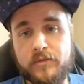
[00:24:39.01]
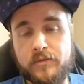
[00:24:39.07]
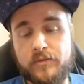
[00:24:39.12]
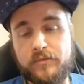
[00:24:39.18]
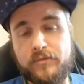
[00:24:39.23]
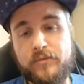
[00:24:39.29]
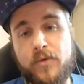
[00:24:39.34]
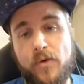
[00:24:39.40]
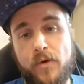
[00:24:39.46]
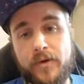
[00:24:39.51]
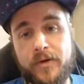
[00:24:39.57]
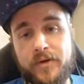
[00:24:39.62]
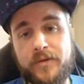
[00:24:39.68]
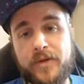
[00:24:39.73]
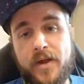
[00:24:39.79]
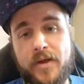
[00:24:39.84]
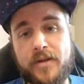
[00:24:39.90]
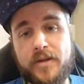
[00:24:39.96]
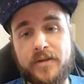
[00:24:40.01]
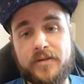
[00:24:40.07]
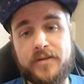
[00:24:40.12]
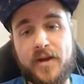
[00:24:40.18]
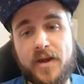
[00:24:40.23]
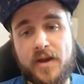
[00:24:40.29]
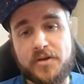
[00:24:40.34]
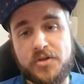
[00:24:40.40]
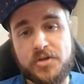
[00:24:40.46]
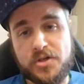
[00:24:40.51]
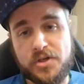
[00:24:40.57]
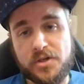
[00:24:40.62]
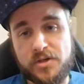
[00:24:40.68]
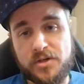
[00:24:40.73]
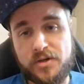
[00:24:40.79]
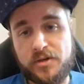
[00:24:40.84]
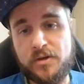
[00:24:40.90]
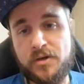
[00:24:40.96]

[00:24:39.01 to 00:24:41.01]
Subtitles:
Focus on the tension